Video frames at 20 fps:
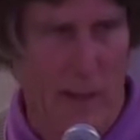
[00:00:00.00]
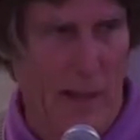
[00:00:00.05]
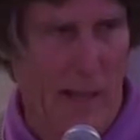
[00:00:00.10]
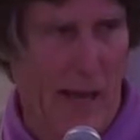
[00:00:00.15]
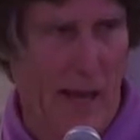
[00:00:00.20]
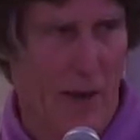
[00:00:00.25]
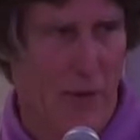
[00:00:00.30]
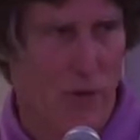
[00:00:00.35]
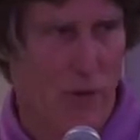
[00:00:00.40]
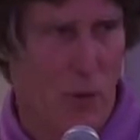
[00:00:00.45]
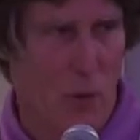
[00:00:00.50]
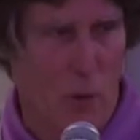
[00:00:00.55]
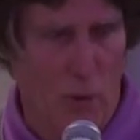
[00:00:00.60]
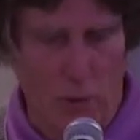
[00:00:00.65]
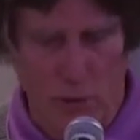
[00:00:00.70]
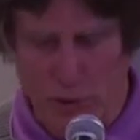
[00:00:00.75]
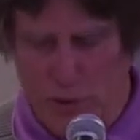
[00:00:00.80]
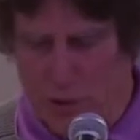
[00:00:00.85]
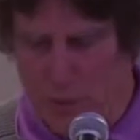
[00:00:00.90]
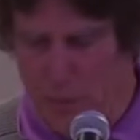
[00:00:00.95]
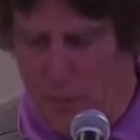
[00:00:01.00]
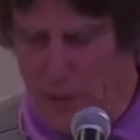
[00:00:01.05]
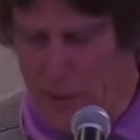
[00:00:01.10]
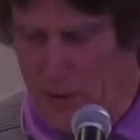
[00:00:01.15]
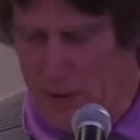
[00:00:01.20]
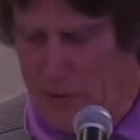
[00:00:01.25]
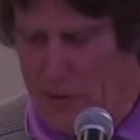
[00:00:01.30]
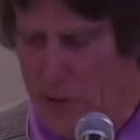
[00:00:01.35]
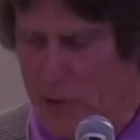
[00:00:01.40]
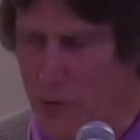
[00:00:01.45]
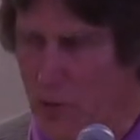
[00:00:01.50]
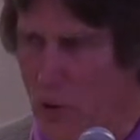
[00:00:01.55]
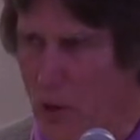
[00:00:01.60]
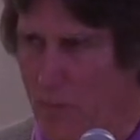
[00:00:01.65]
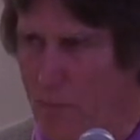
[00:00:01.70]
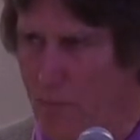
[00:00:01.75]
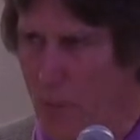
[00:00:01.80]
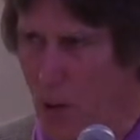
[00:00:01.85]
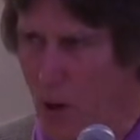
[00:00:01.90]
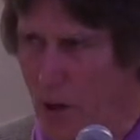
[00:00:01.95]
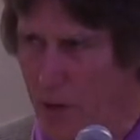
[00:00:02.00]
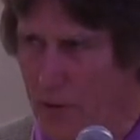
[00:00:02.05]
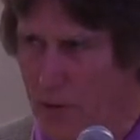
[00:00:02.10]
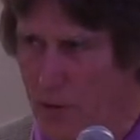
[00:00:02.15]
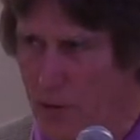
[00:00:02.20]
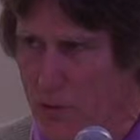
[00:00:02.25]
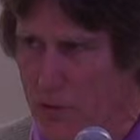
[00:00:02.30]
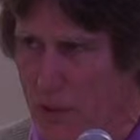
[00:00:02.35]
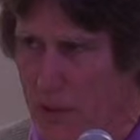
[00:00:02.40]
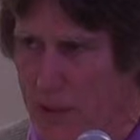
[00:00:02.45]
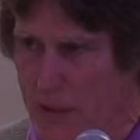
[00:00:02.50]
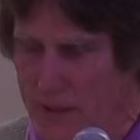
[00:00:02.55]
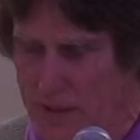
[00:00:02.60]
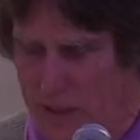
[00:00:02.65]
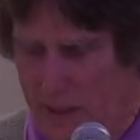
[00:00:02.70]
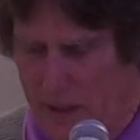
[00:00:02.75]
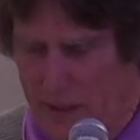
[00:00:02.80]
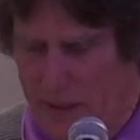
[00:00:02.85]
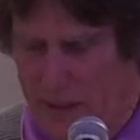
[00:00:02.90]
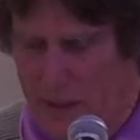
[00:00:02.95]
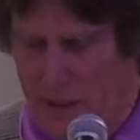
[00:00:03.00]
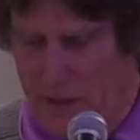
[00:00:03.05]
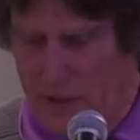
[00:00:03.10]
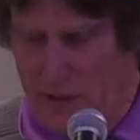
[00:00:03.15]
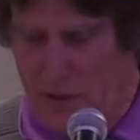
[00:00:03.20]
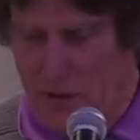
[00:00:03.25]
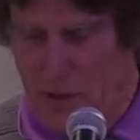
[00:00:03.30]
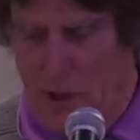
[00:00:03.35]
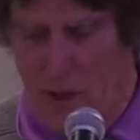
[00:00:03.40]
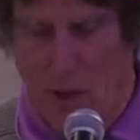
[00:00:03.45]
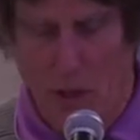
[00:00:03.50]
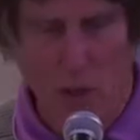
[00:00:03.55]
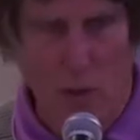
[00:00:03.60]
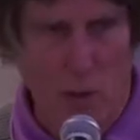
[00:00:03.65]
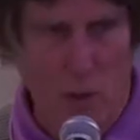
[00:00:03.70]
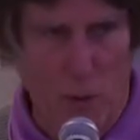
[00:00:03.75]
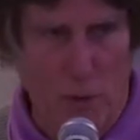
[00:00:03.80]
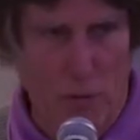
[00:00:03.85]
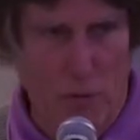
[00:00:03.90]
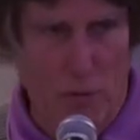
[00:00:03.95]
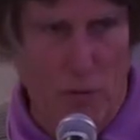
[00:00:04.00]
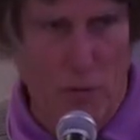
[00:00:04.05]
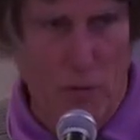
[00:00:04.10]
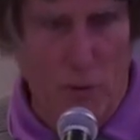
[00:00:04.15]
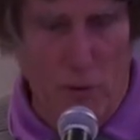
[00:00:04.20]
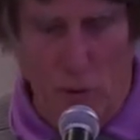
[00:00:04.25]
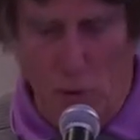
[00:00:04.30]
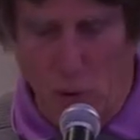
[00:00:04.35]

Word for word: that allows the Holy Spirit to draw partners and attendees closer to the